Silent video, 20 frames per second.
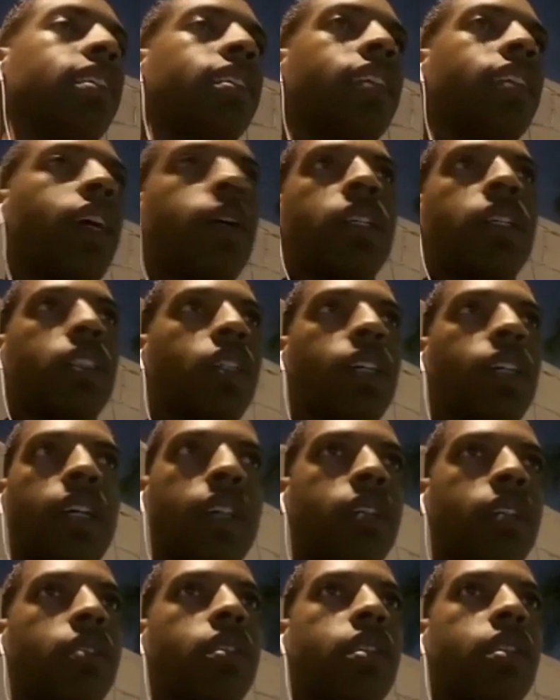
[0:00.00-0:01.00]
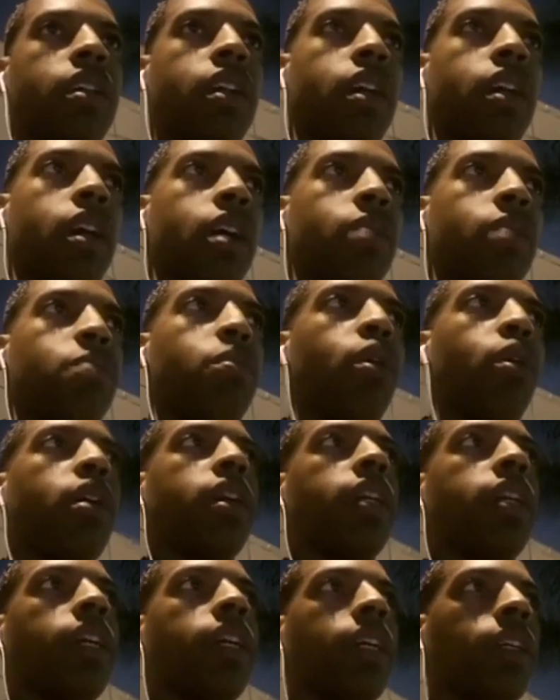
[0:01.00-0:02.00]
is none, bar
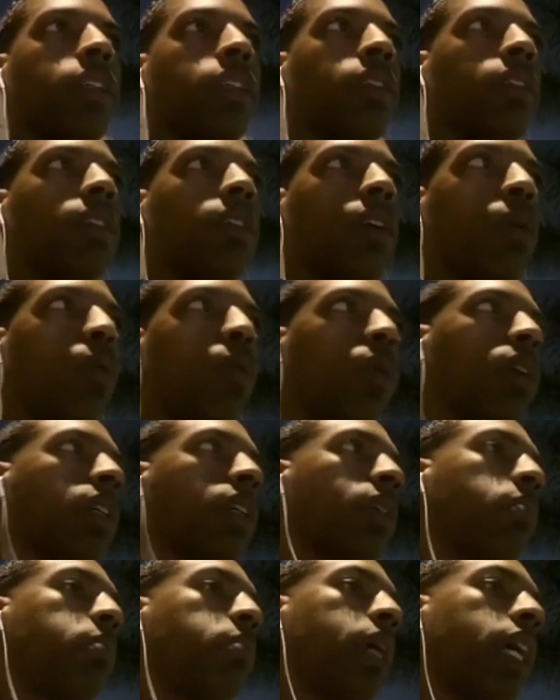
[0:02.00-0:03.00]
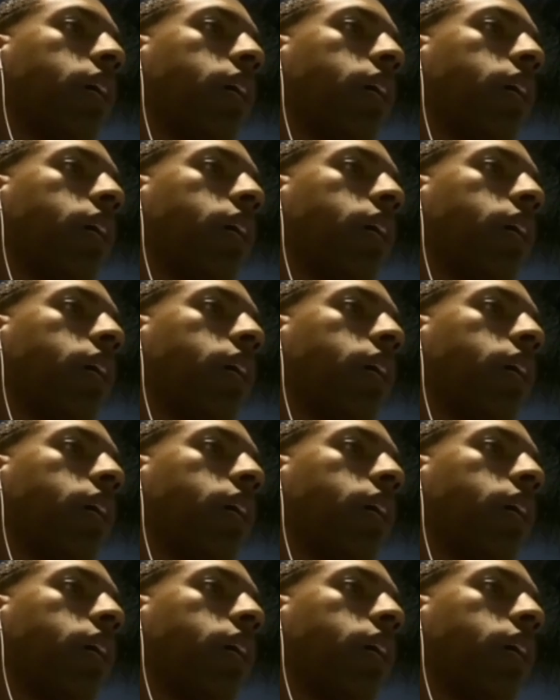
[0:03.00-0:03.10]
none. No one compares